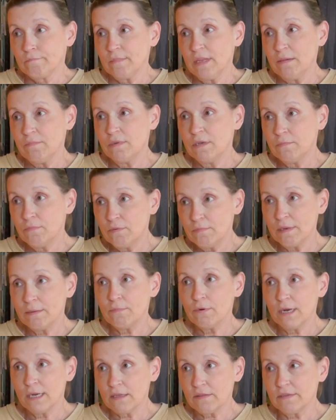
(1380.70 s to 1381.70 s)
I'm going to put my
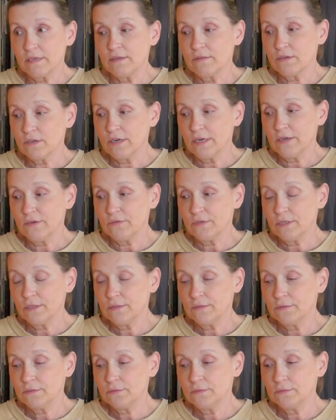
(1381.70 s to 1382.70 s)
broccoli in the ground.
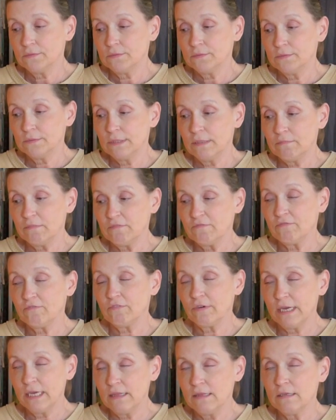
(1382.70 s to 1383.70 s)
I'm
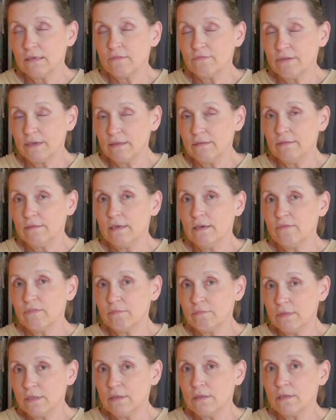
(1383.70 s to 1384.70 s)
afraid that if I leave
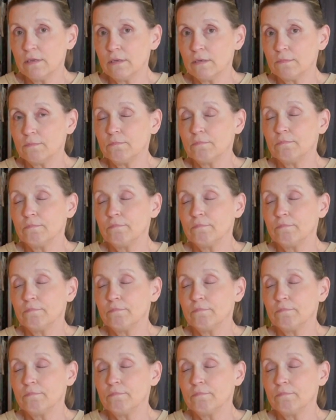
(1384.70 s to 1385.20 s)
them in their